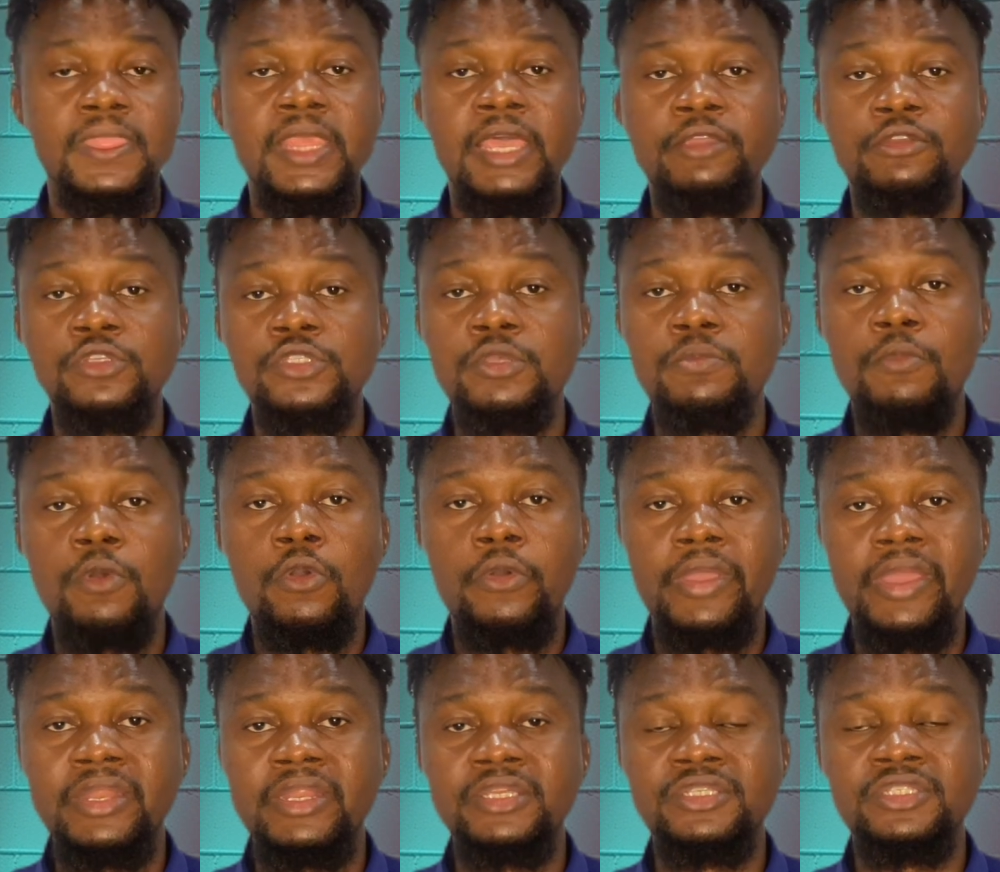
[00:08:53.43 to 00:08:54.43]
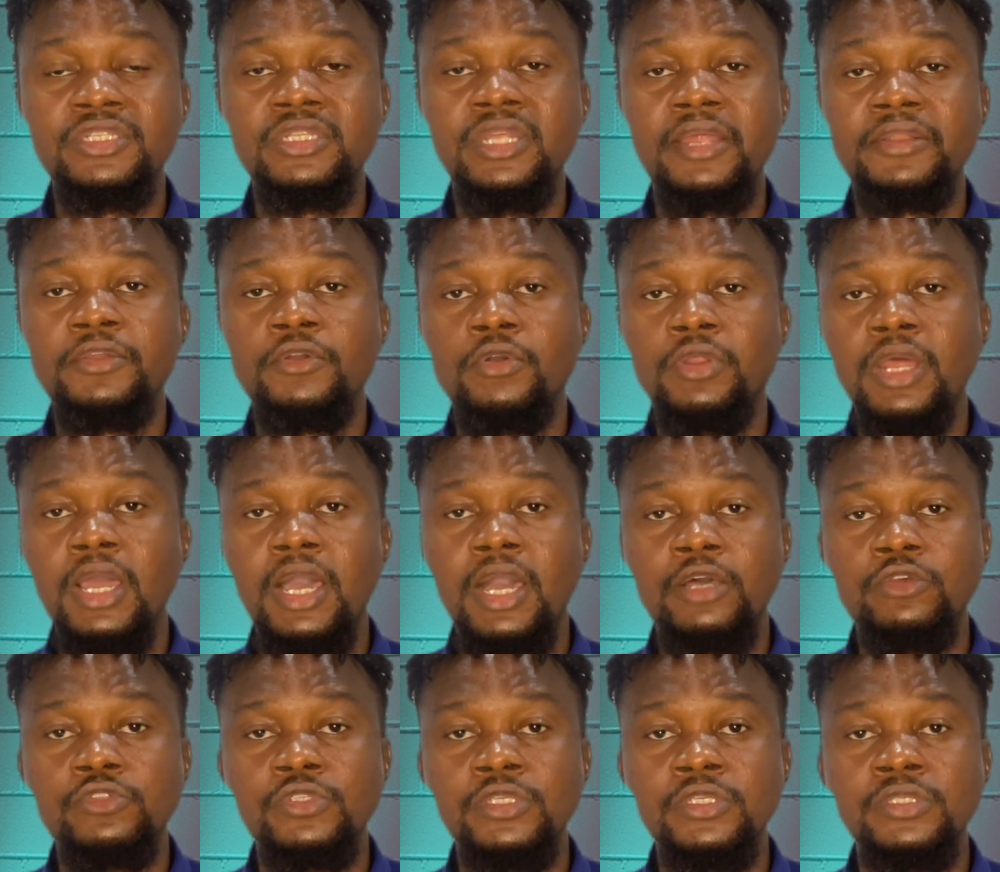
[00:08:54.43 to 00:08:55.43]
they're using more energy than the other
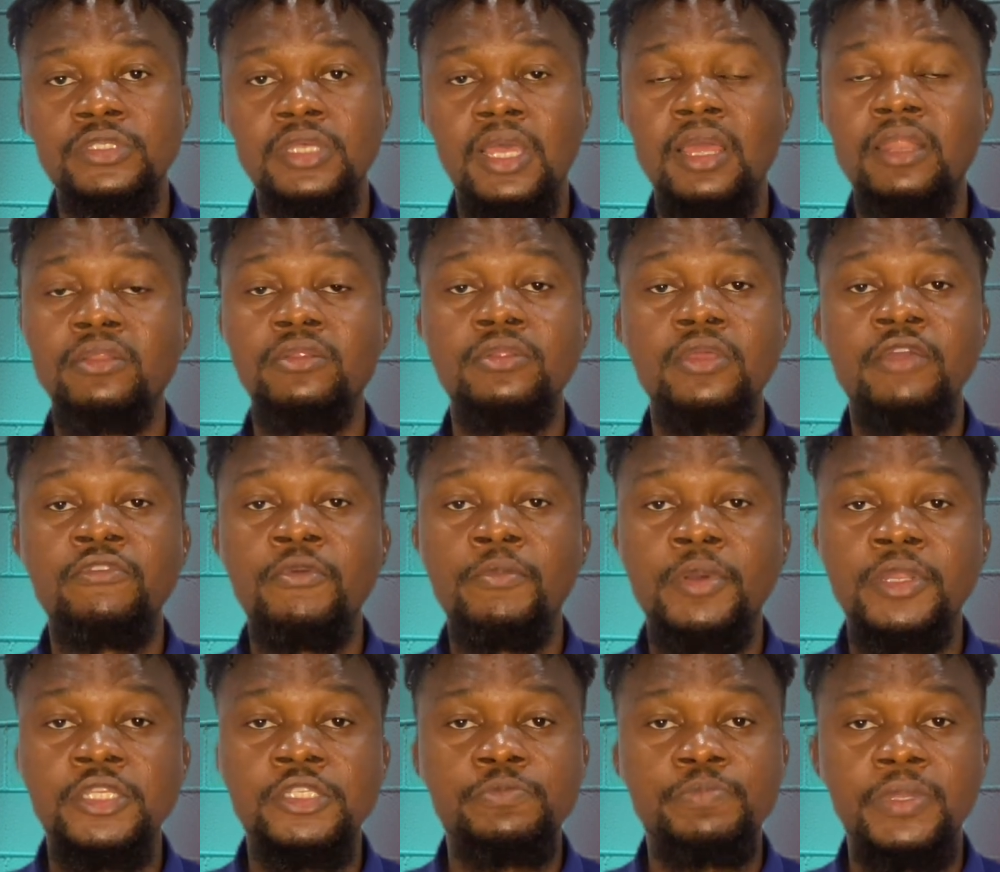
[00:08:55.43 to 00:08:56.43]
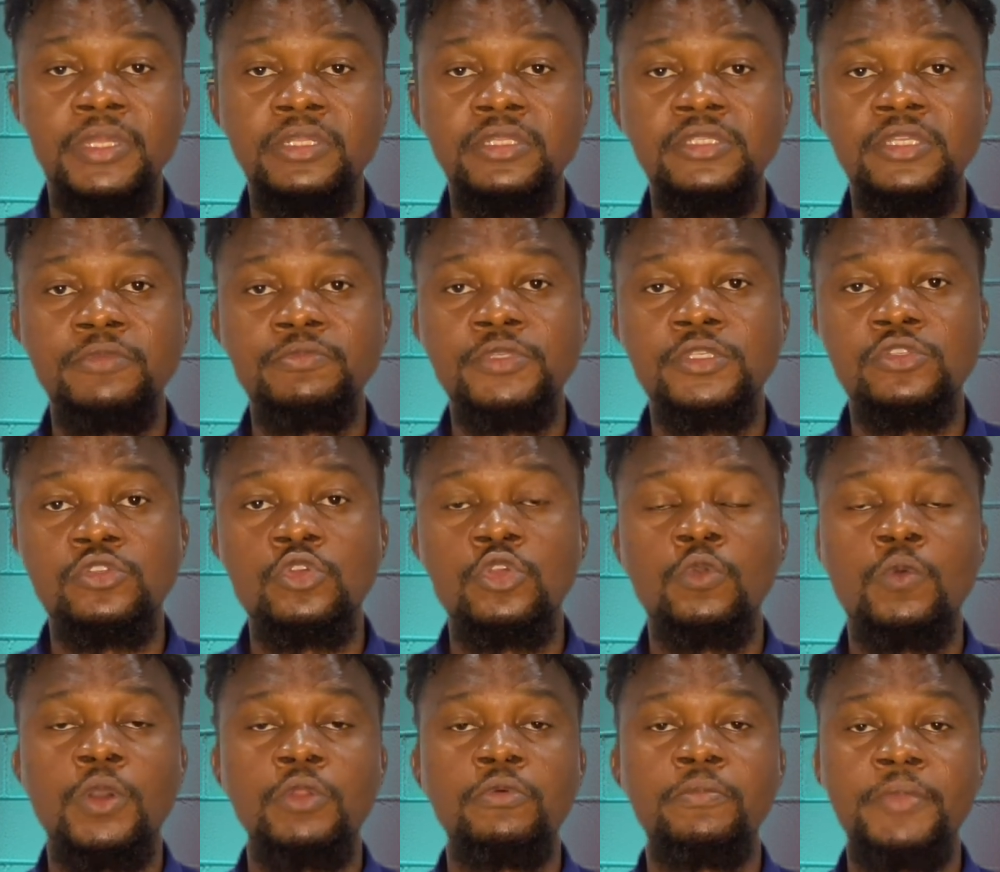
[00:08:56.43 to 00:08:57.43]
houses, and everybody's paying the same thing. So
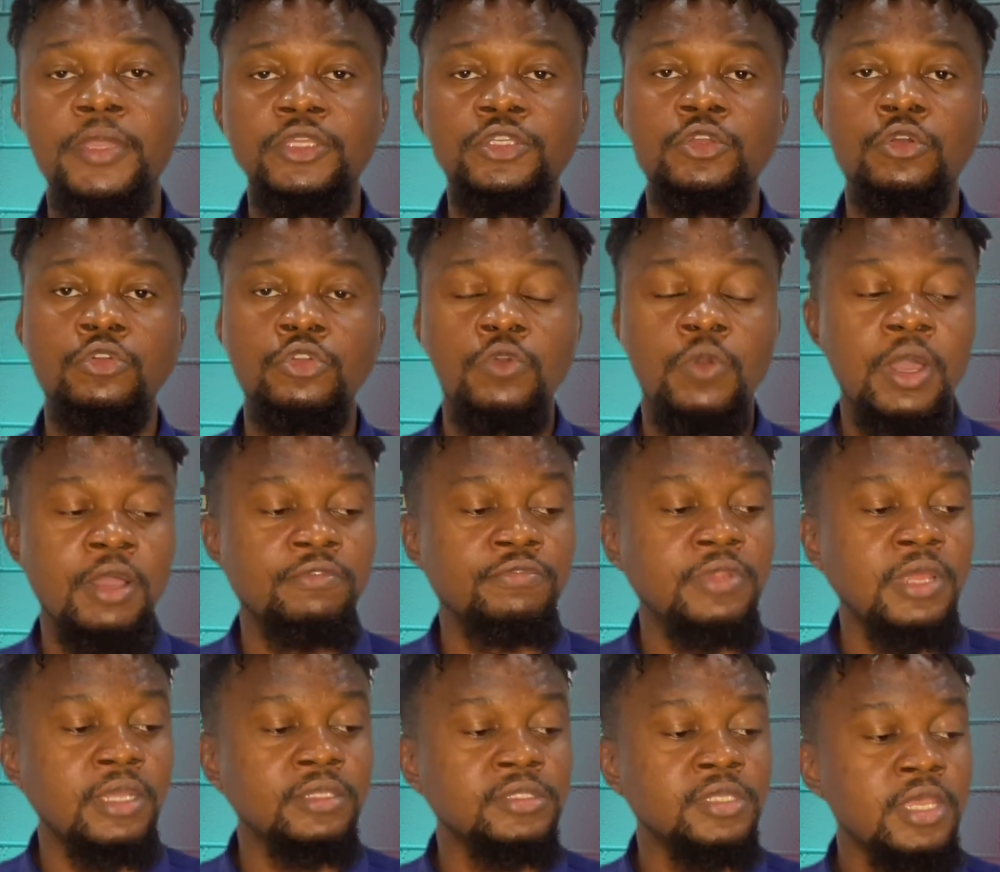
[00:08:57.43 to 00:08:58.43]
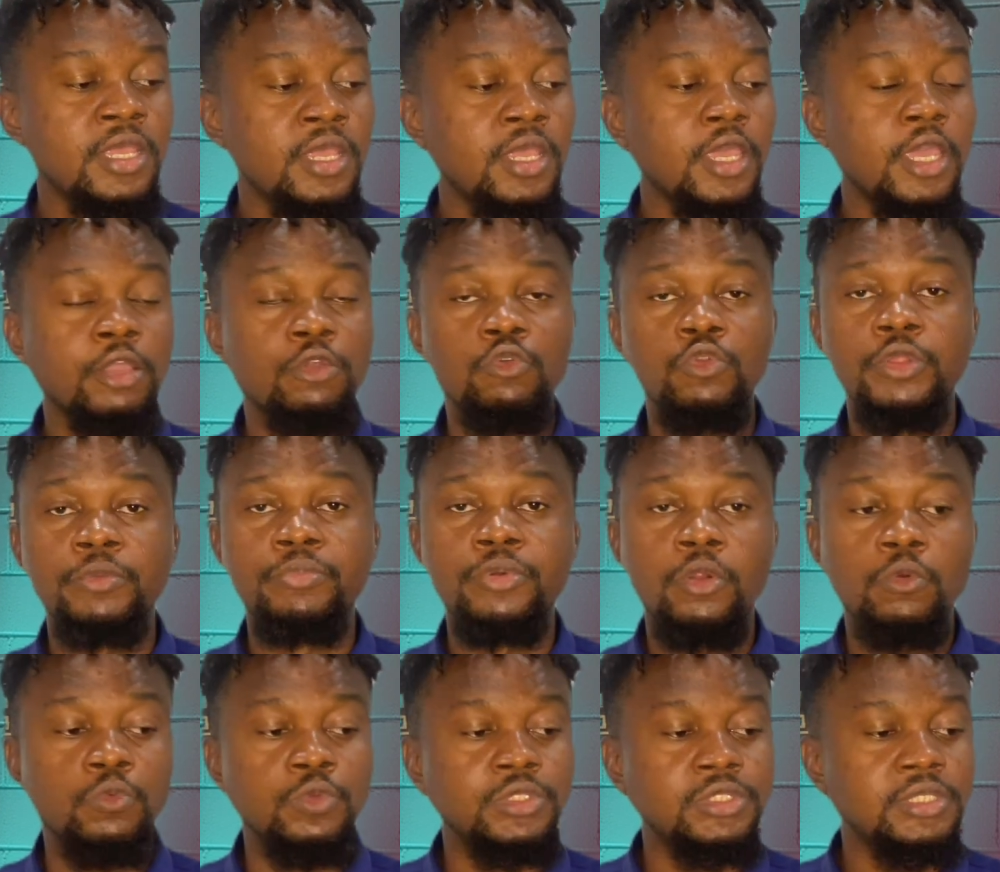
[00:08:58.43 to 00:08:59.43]
you want to make sure you have that
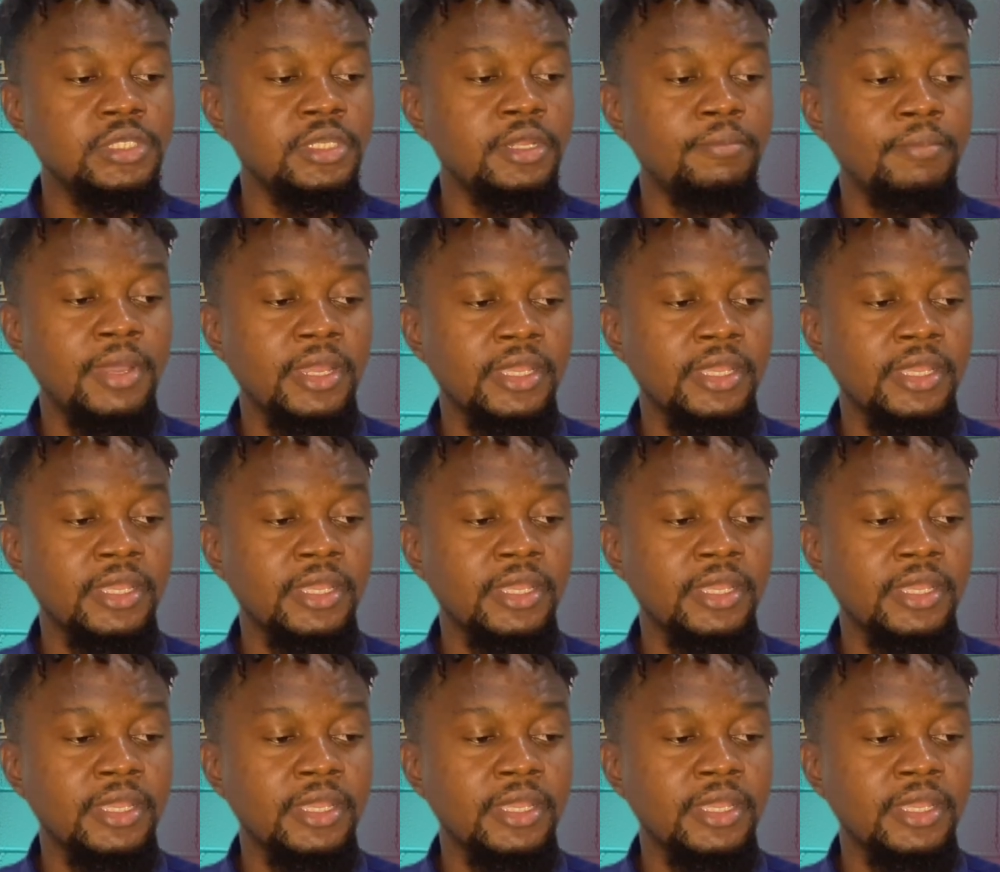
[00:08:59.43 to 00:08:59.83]
equilibrium within the